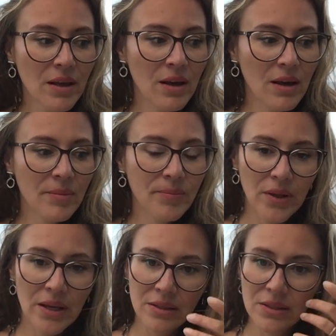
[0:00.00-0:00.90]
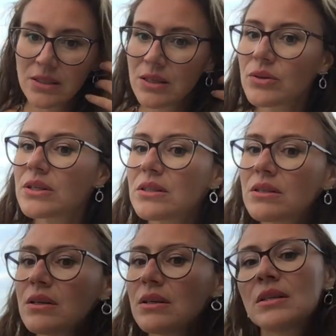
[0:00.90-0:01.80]
And still is
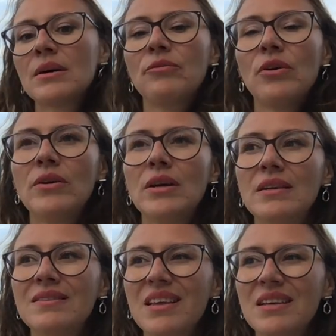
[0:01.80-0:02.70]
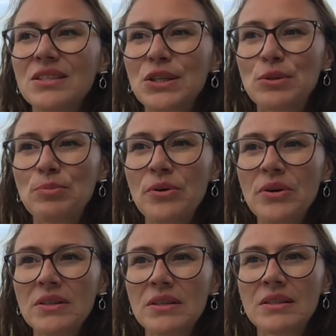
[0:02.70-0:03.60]
some very intense
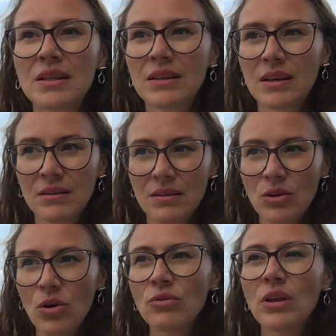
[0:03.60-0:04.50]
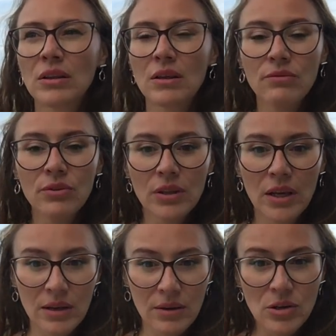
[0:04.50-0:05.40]
experiences that can feel
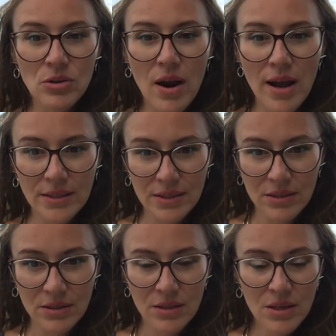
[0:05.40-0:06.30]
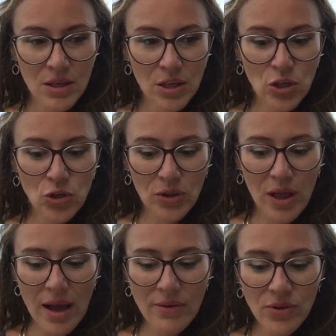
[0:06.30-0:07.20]
like a crisis in your
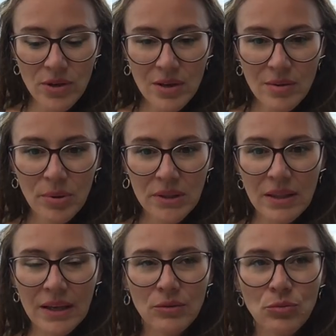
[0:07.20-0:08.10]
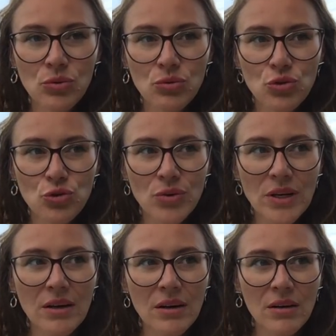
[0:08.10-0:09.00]
life. But that will
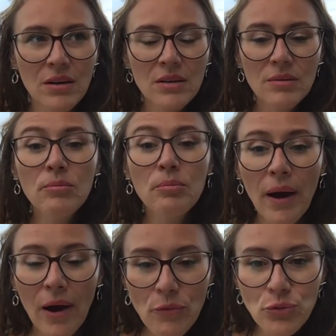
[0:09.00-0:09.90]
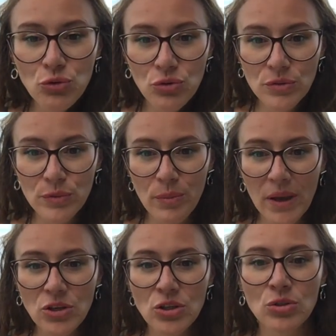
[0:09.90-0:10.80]
trigger powerful
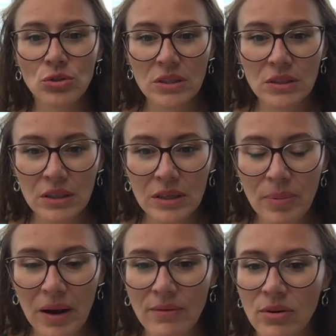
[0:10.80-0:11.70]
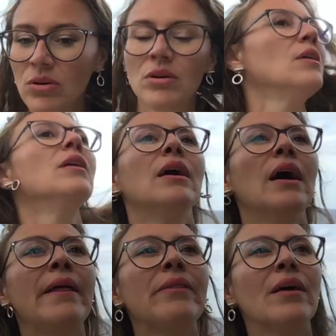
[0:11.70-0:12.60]
transformations on a deep level.
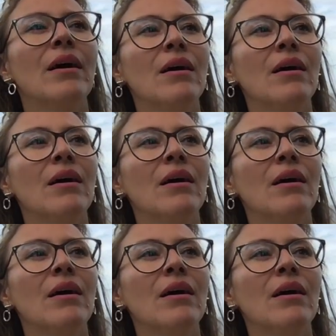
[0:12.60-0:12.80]
And